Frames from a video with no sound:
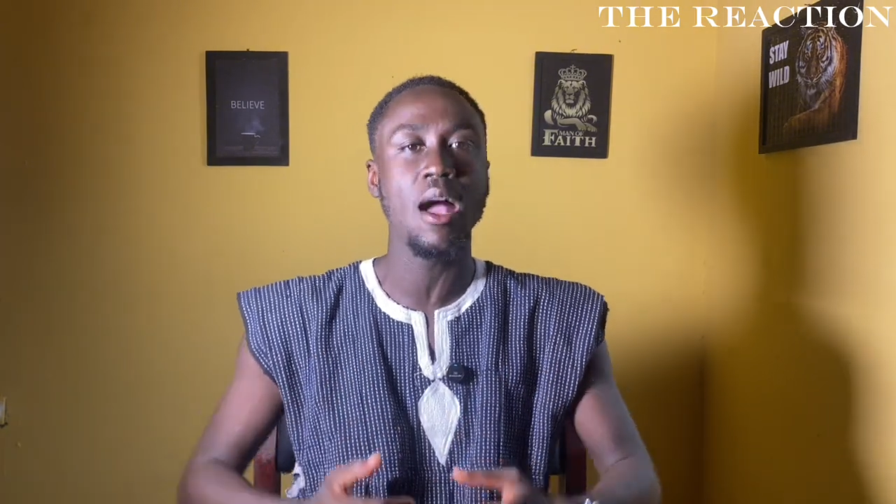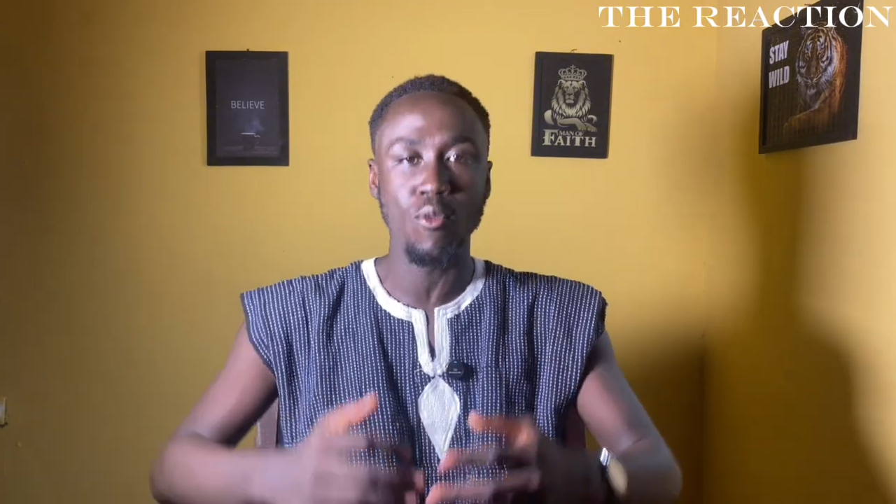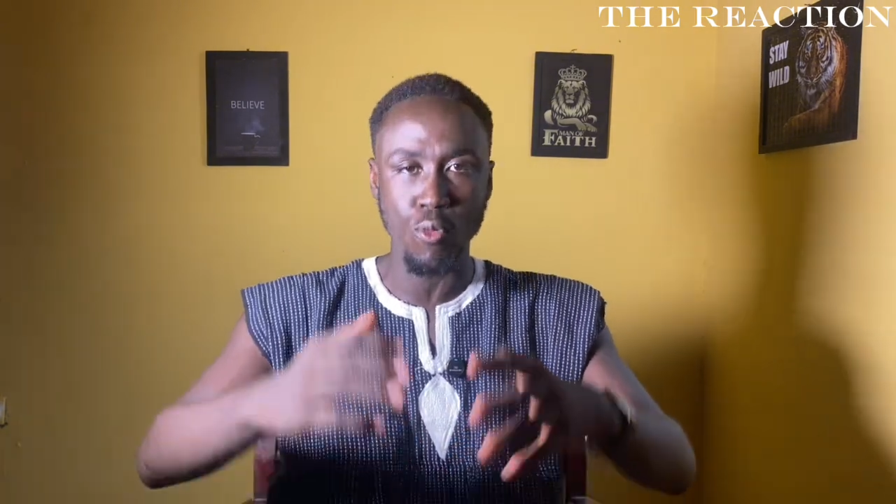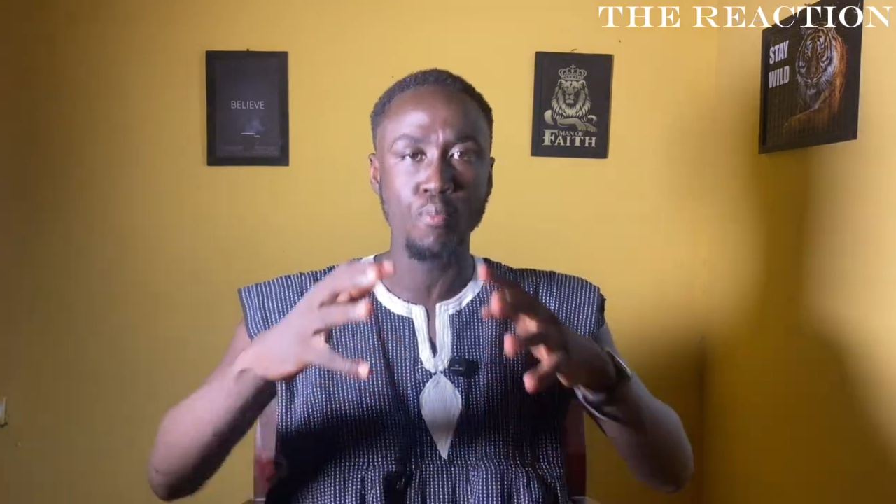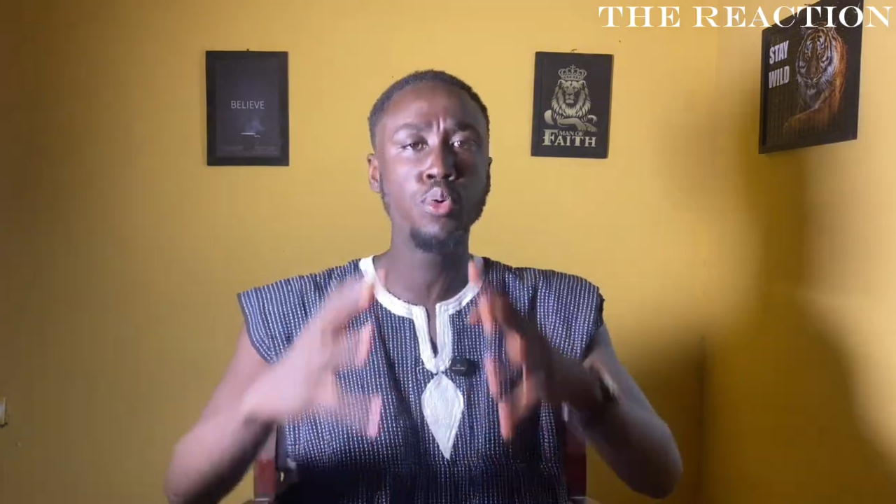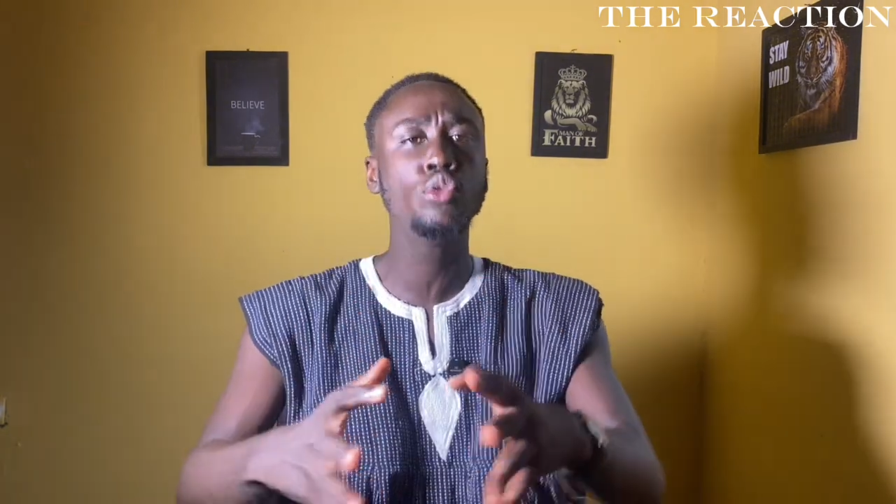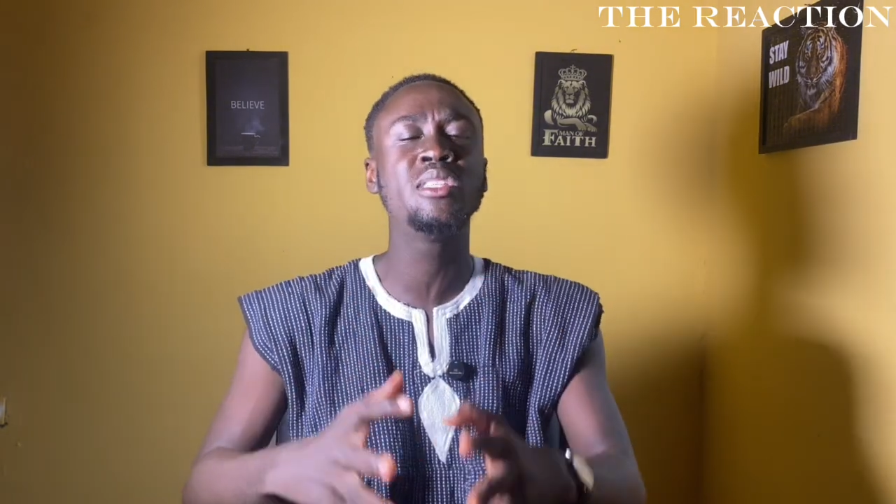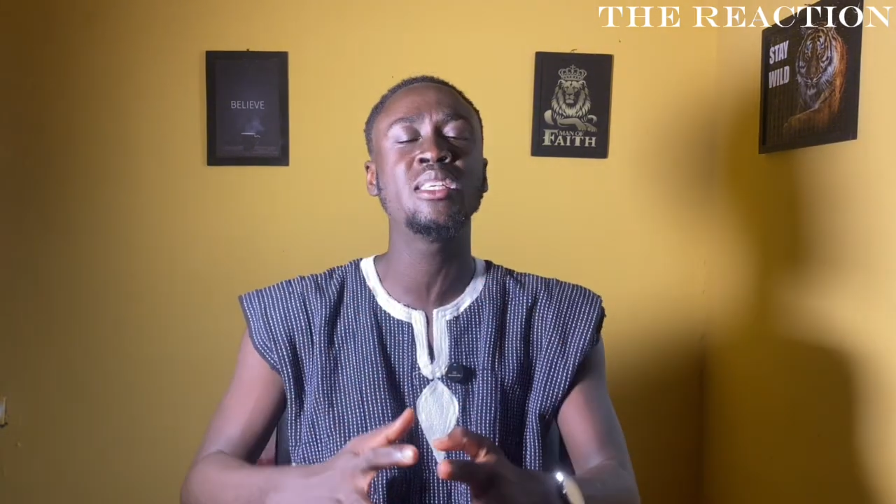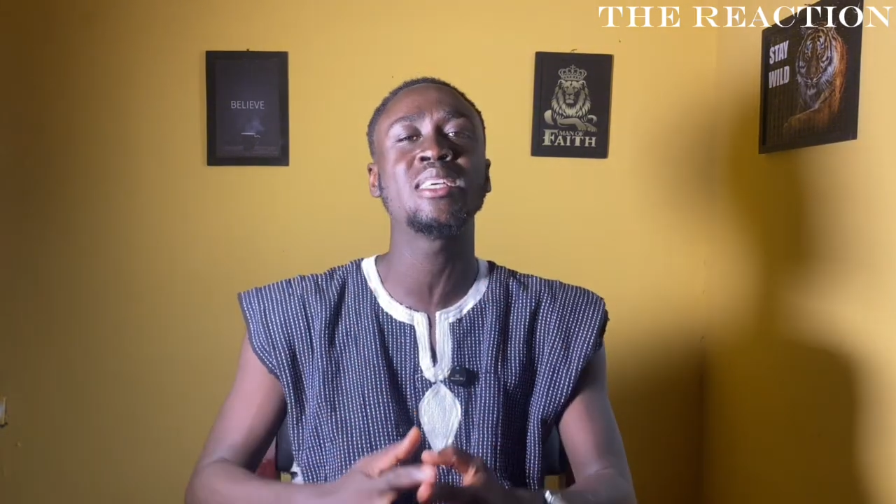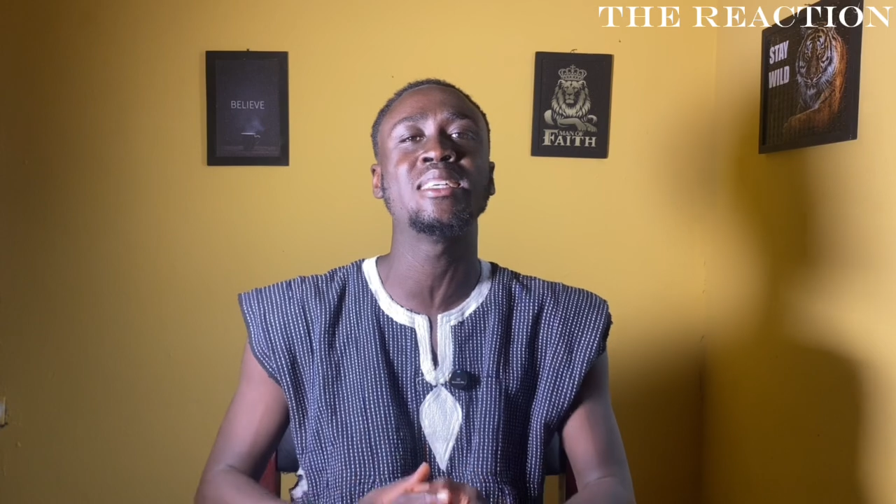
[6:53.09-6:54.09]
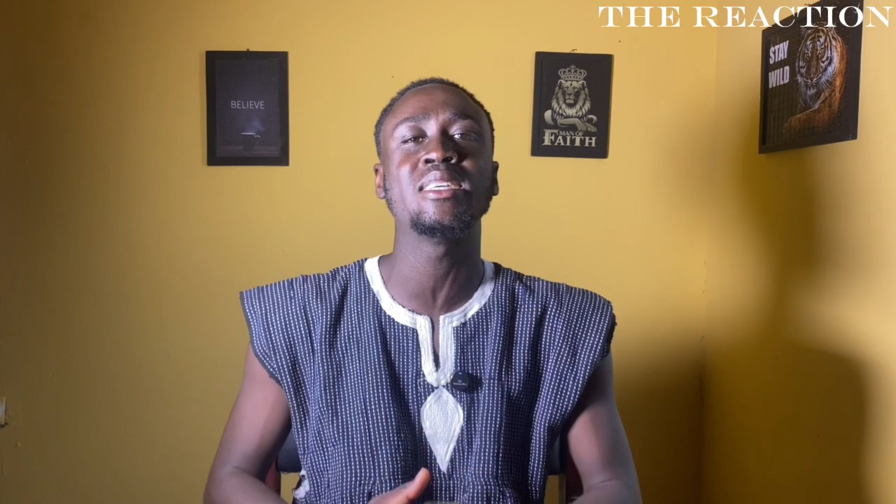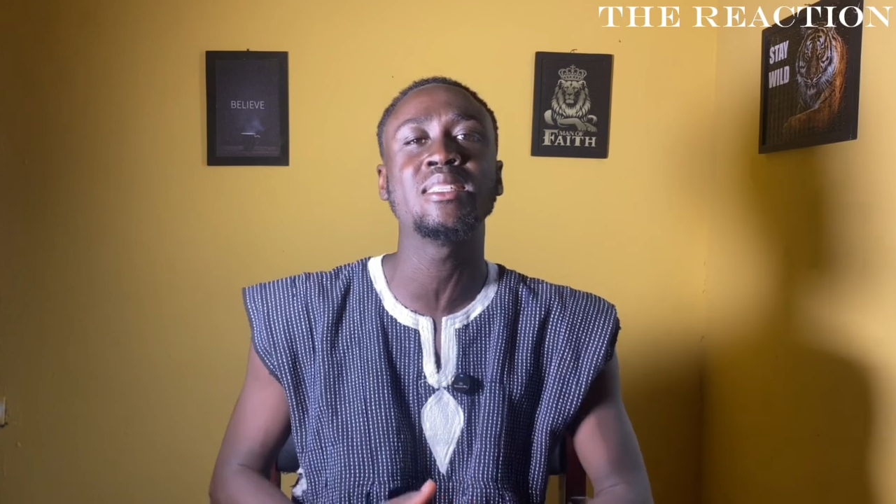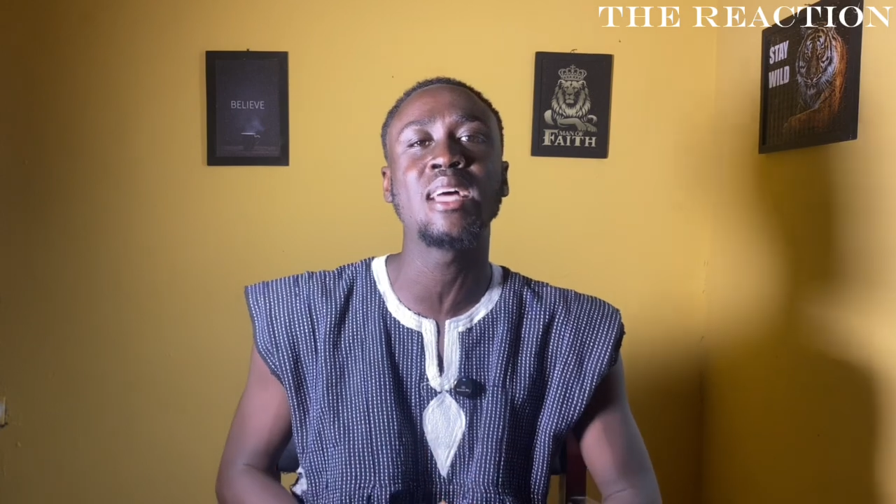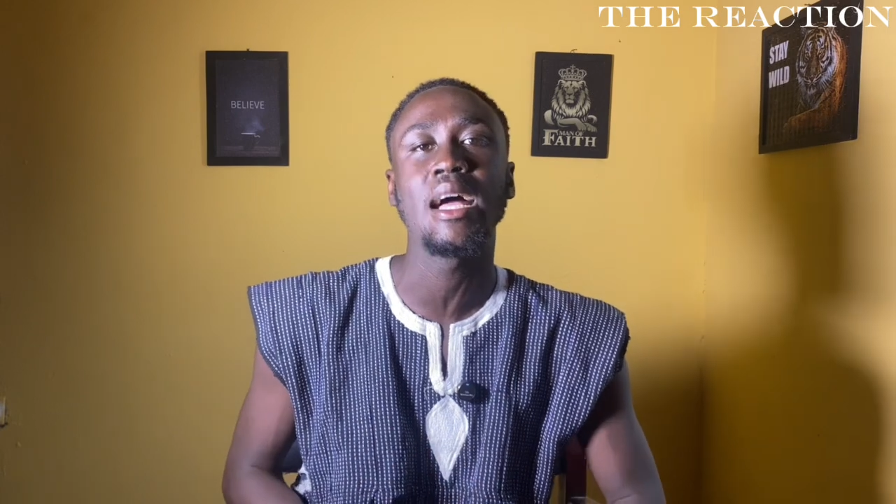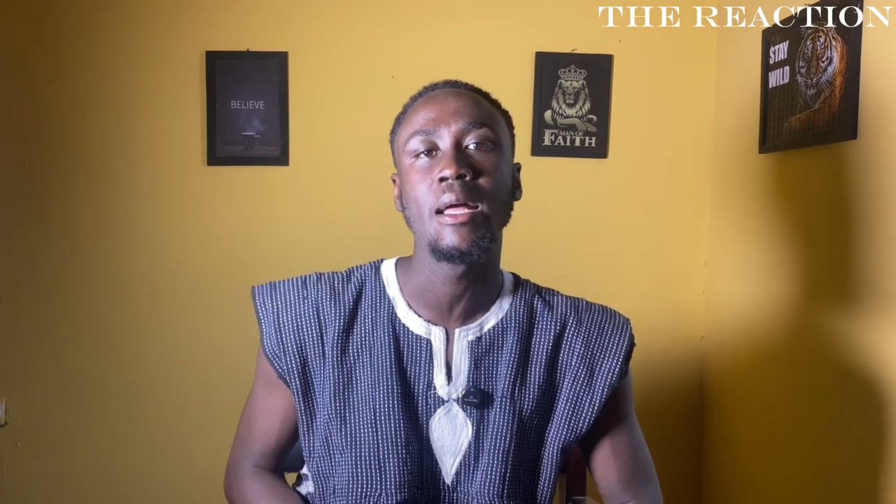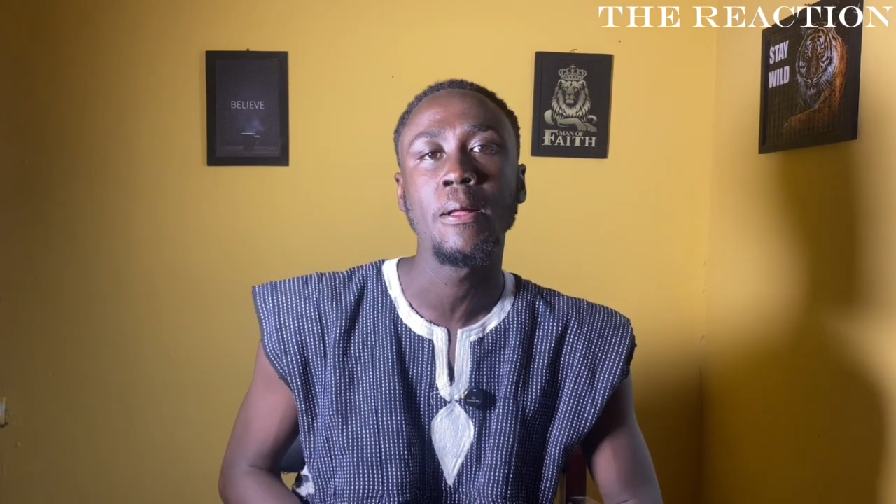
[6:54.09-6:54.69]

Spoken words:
I will push this agenda.